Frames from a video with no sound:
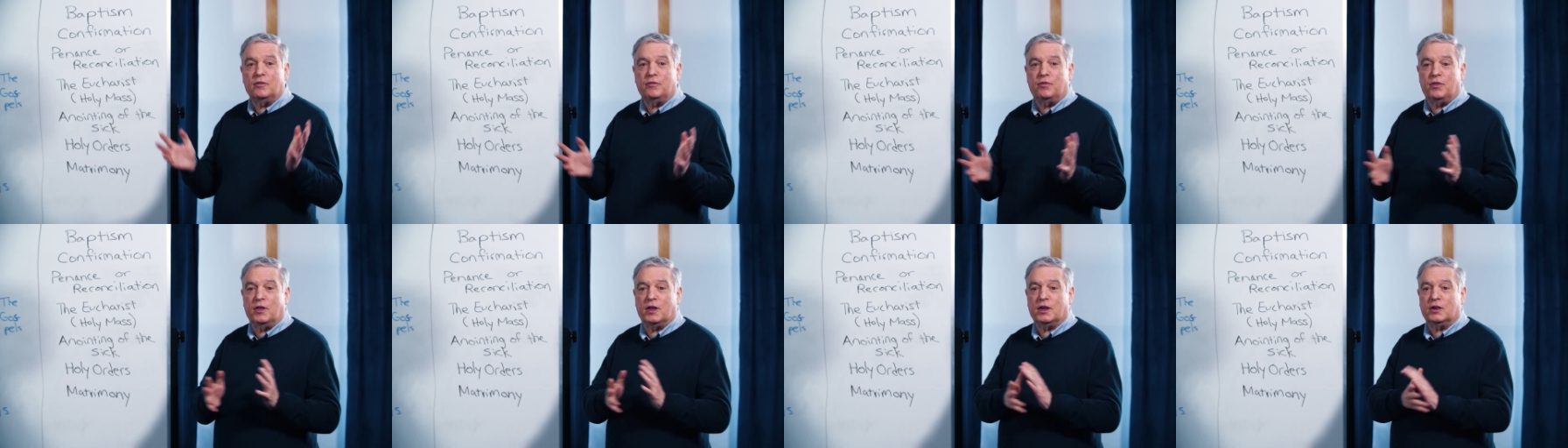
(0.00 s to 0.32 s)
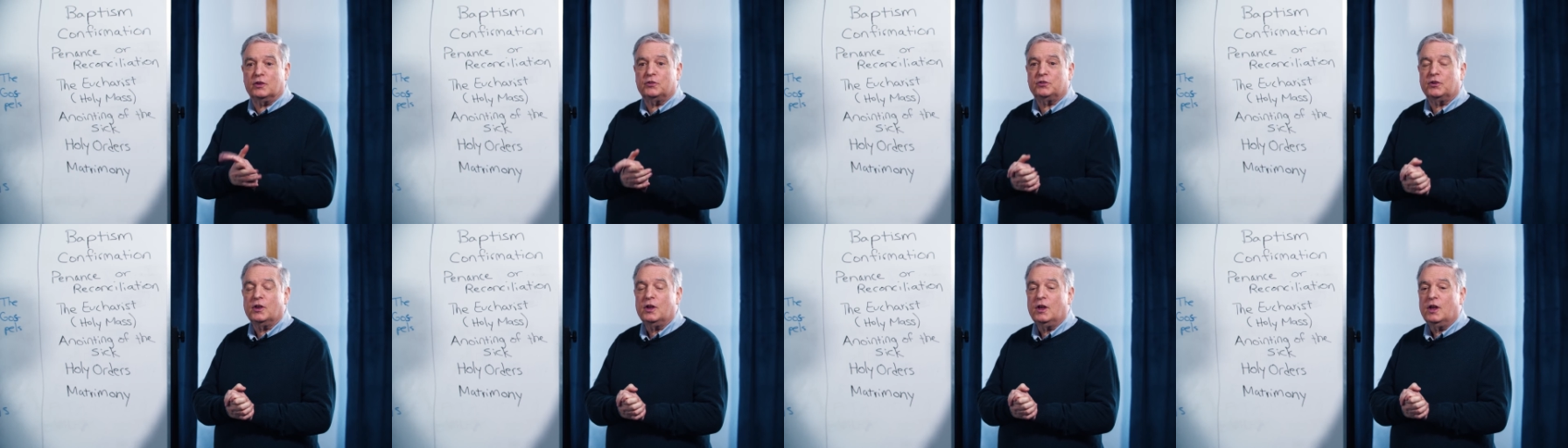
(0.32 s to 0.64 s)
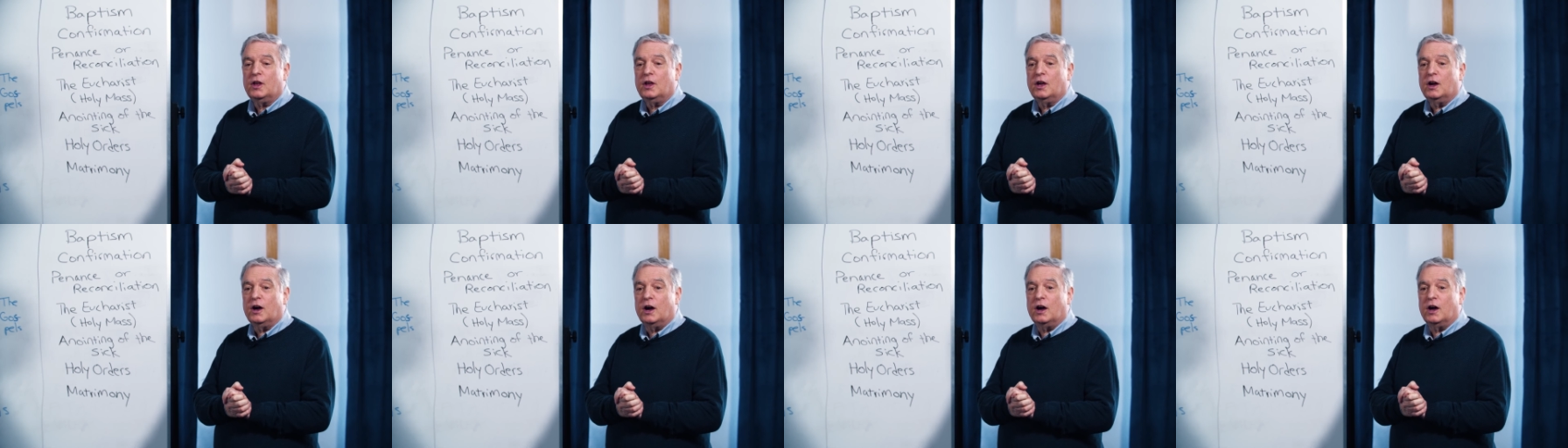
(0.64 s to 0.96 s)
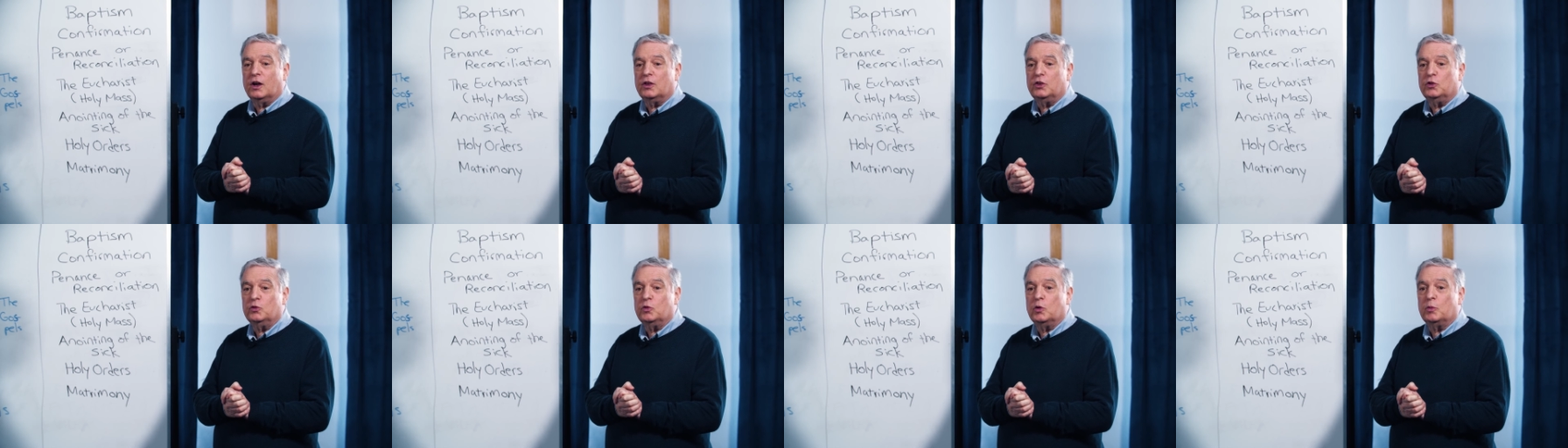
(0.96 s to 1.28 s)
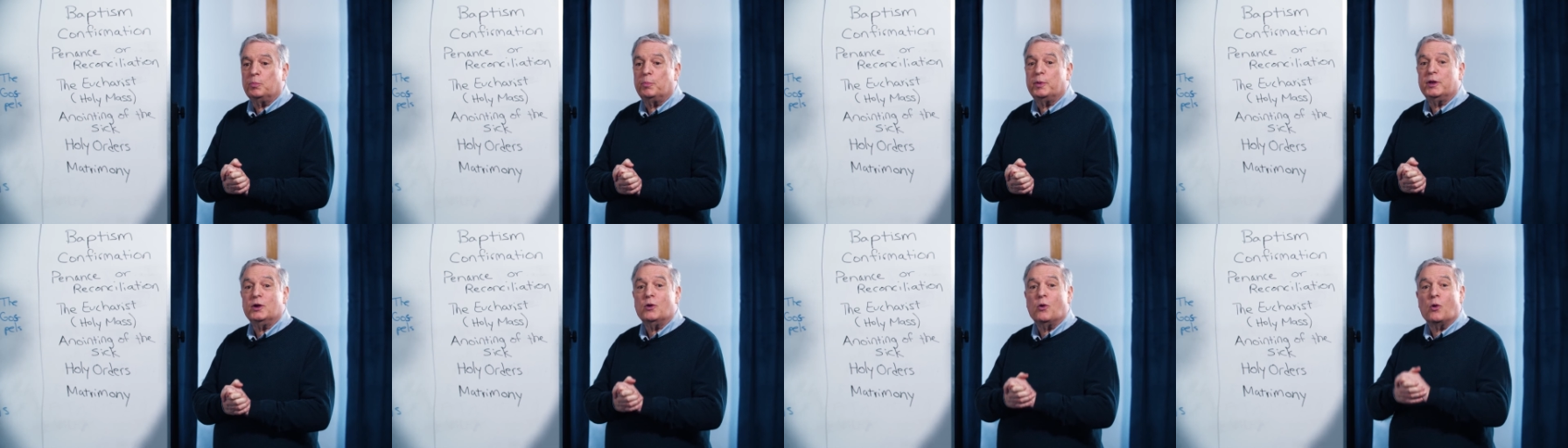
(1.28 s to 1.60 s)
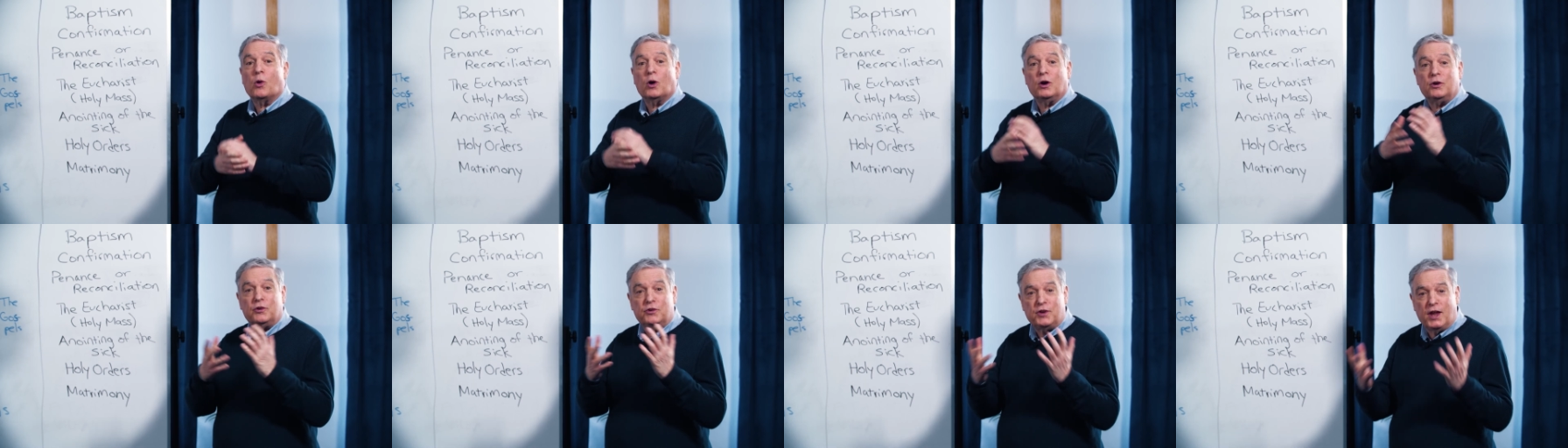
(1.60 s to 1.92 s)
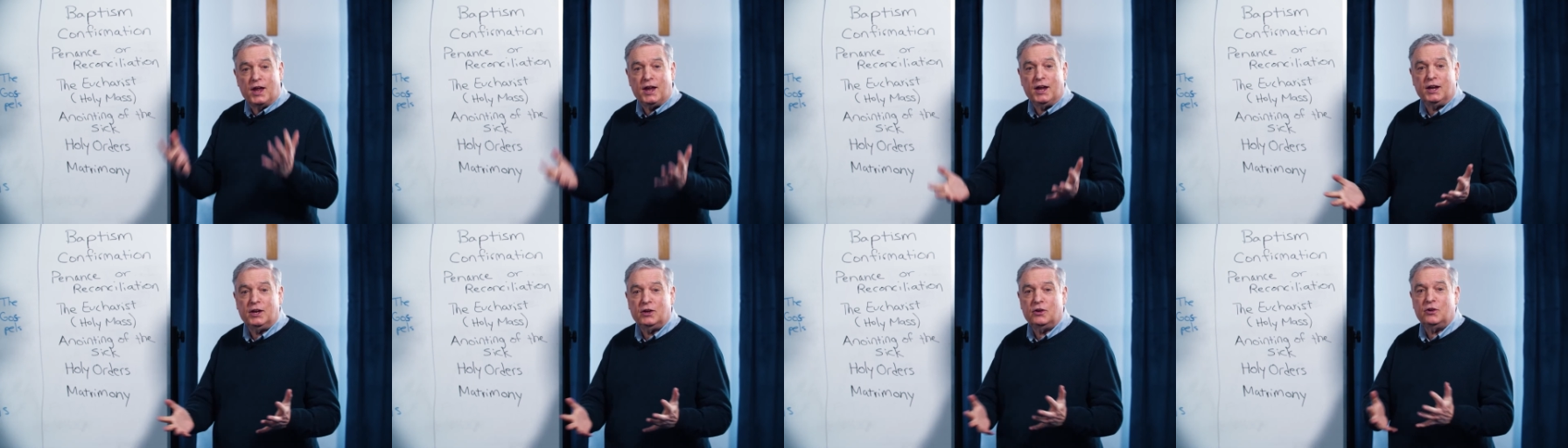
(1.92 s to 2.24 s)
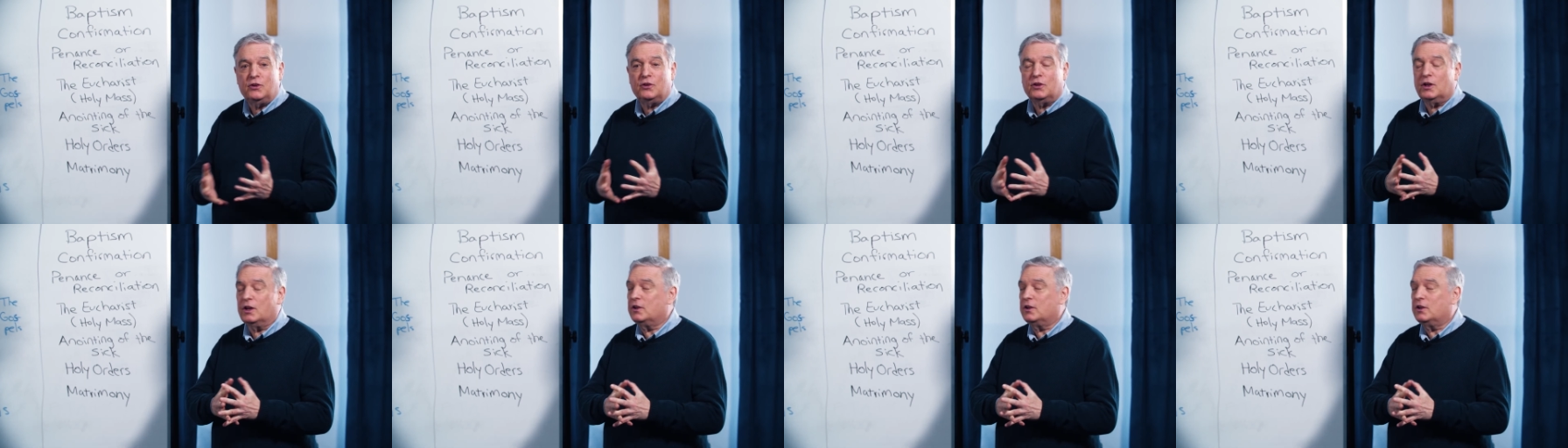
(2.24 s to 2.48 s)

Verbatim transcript: of things. Uh, you would be ordained